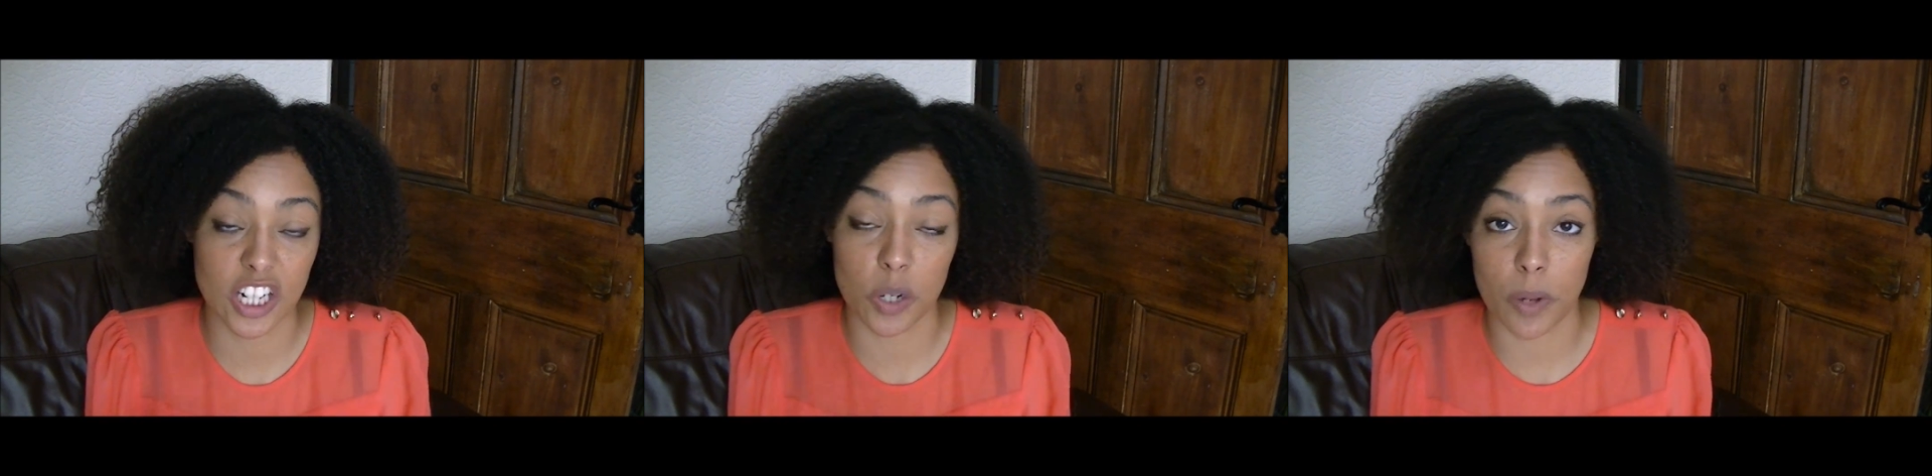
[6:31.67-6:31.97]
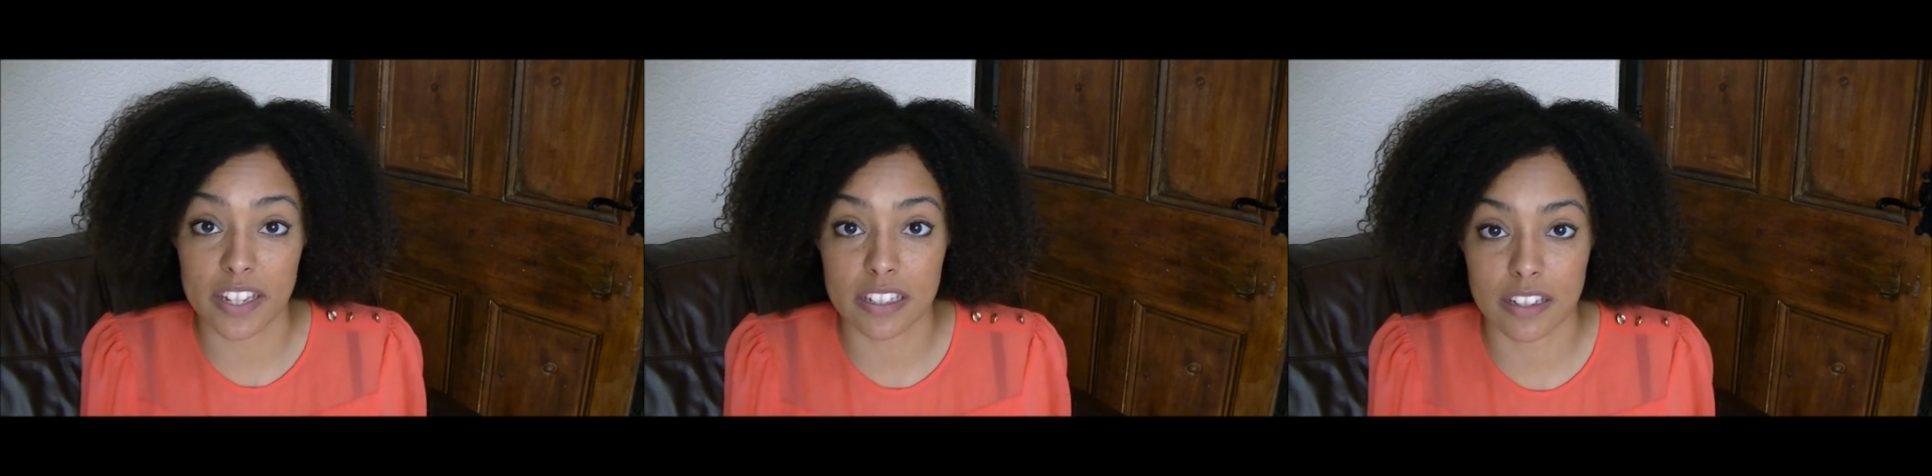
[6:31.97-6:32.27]
you know,
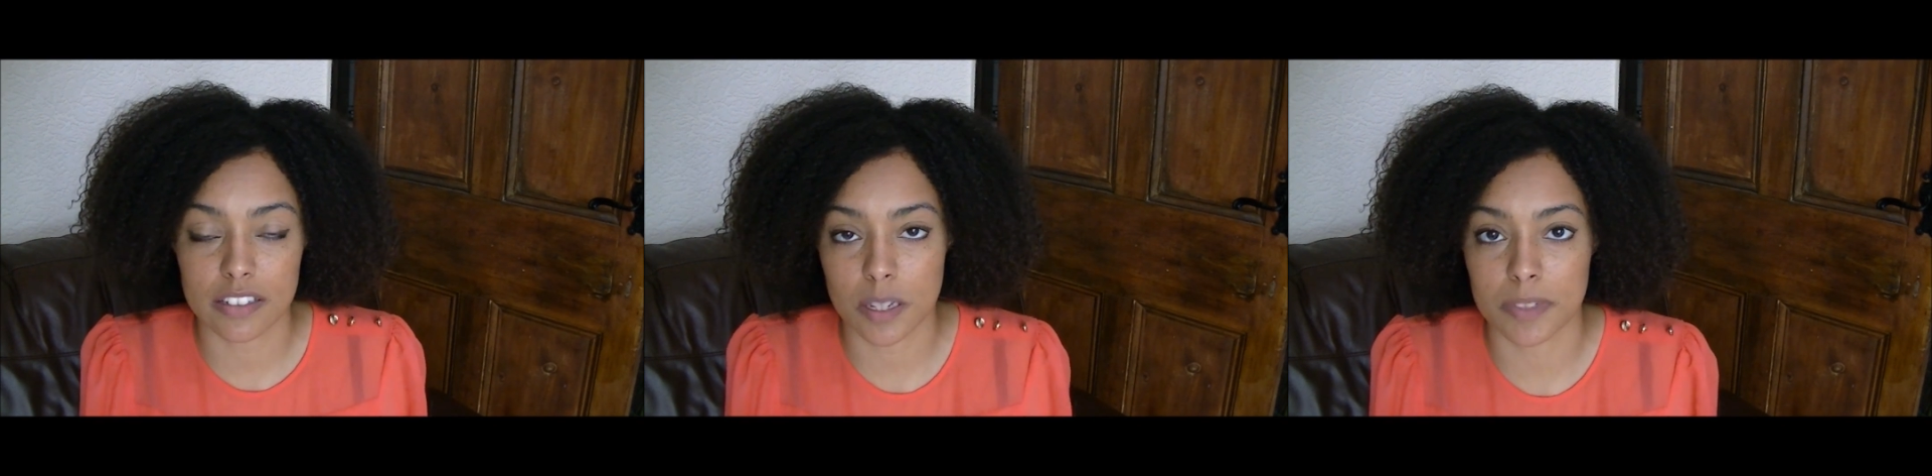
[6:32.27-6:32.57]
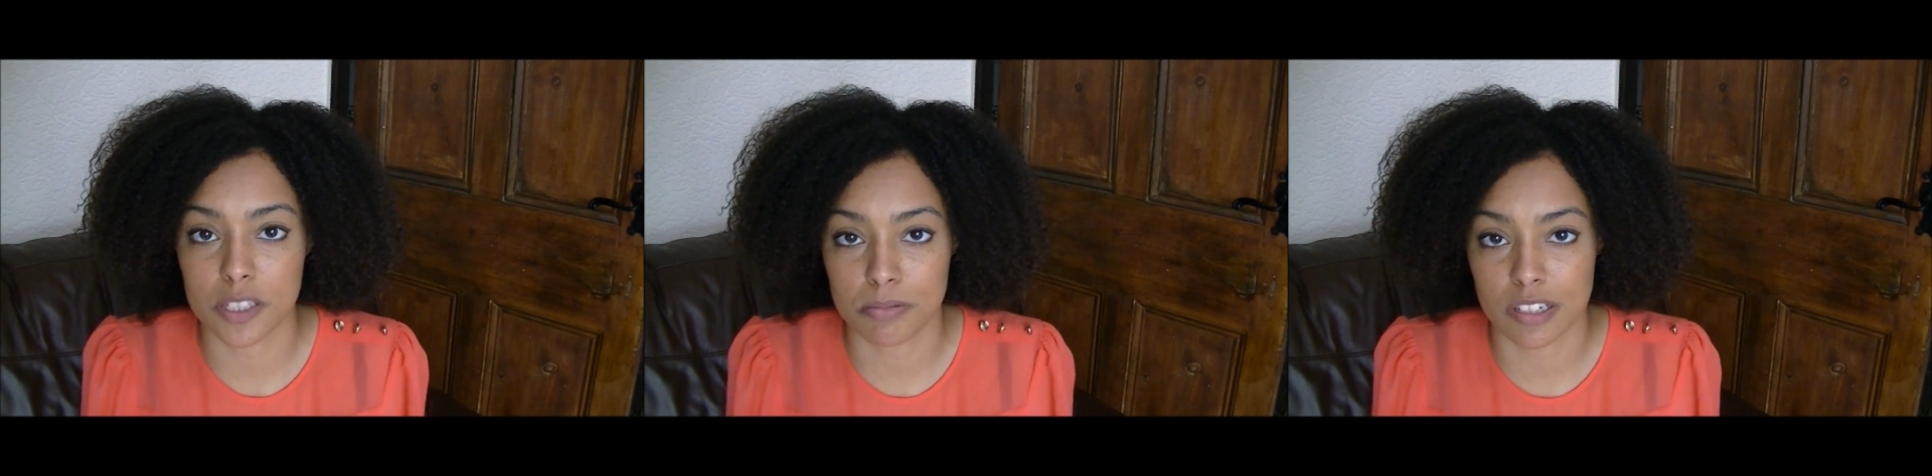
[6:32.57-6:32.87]
where you can get some
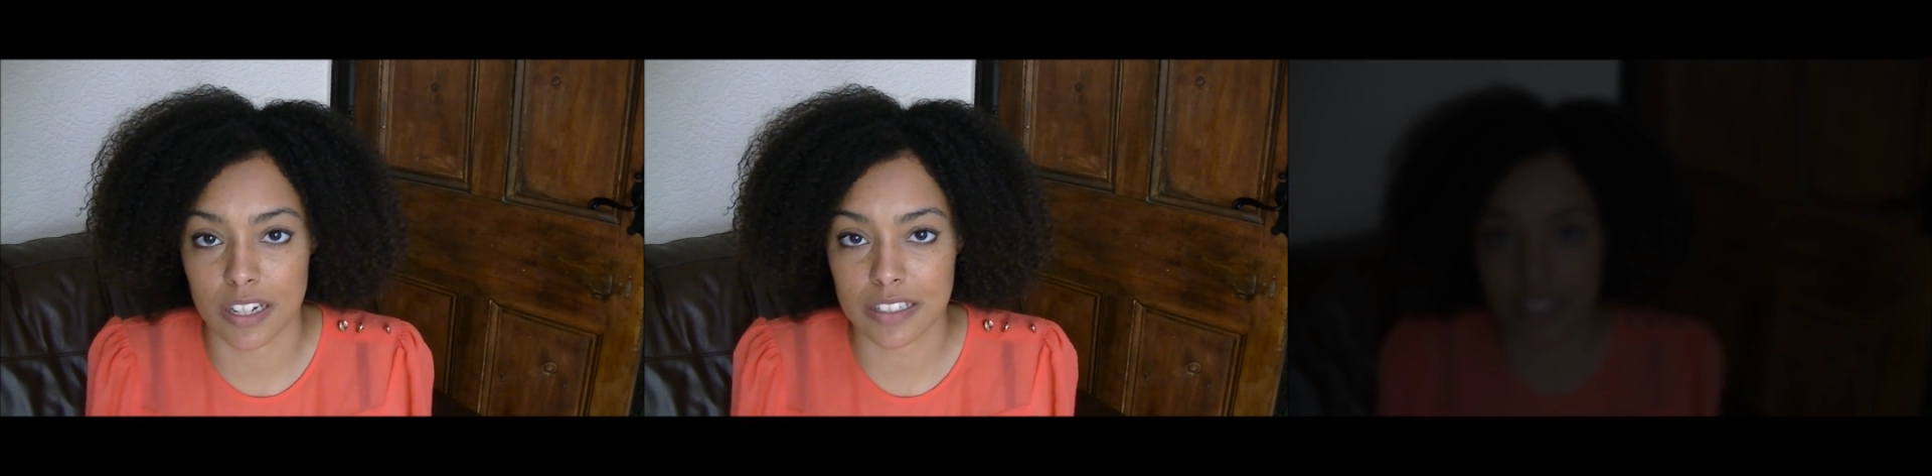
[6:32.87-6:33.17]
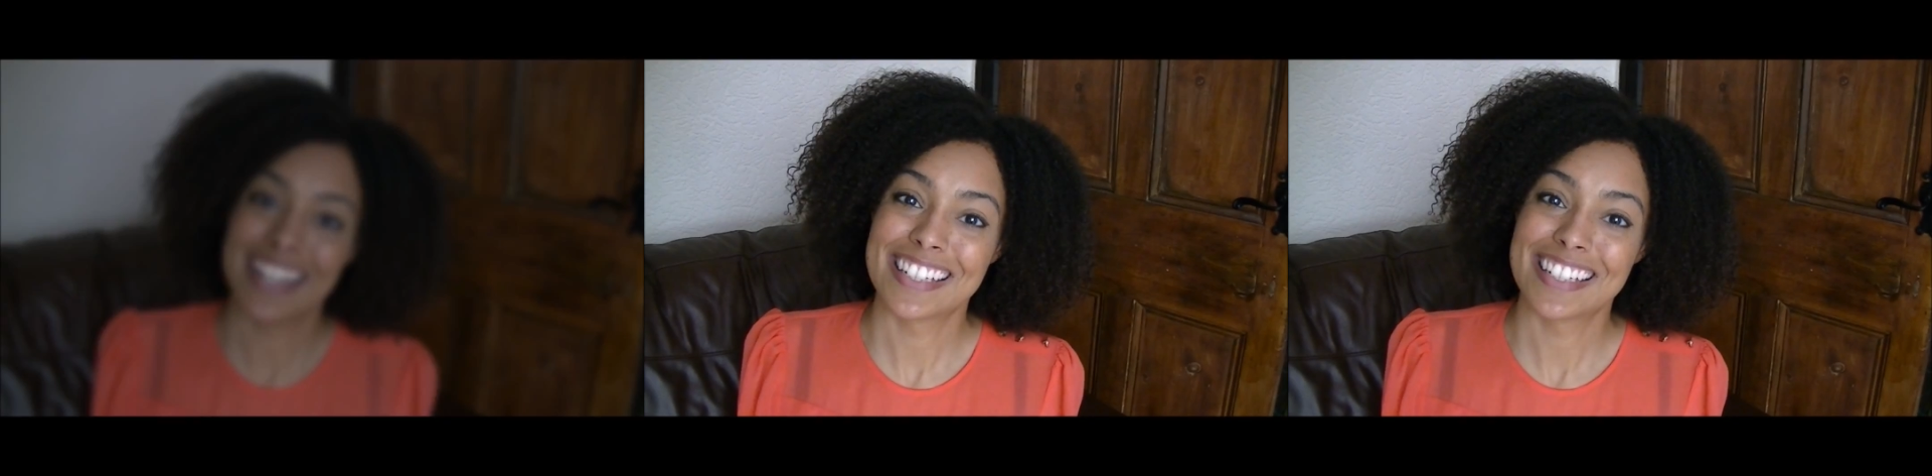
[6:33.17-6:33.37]
of these products.